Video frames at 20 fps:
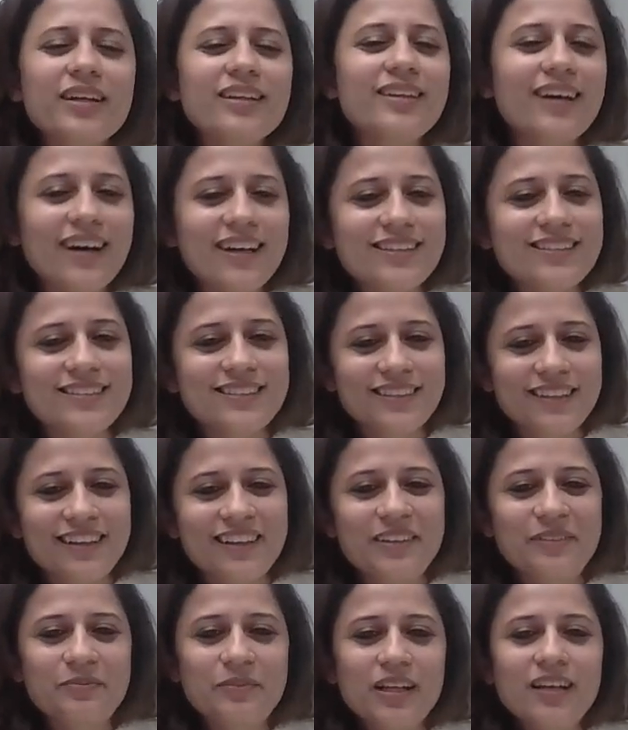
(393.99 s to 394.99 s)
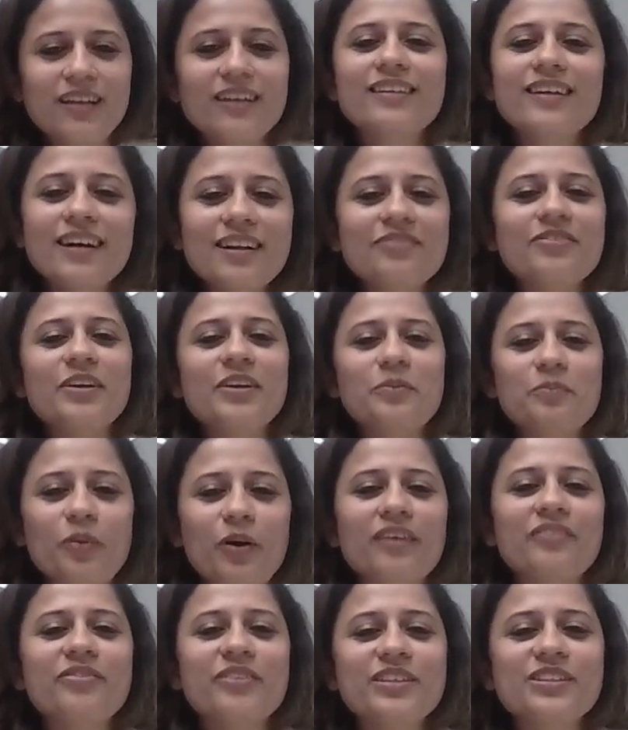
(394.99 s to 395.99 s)
does girlfriend
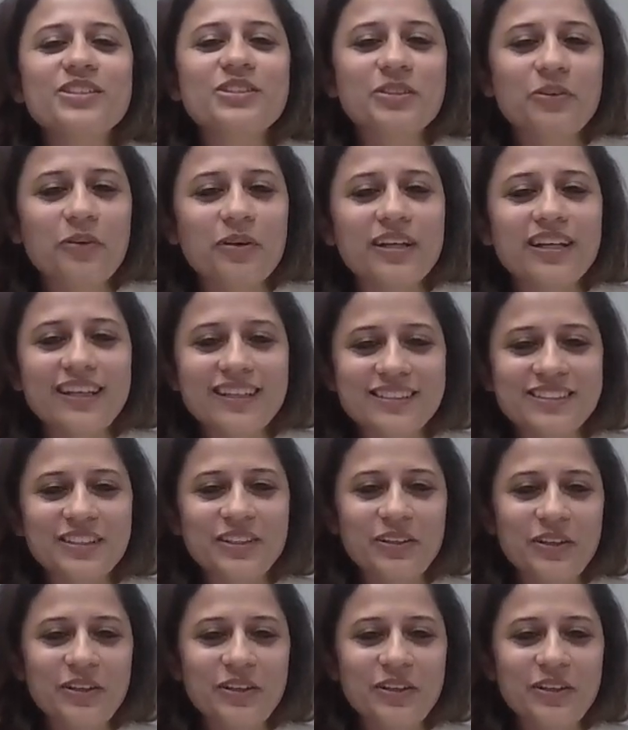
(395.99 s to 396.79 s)
boyfriend stories,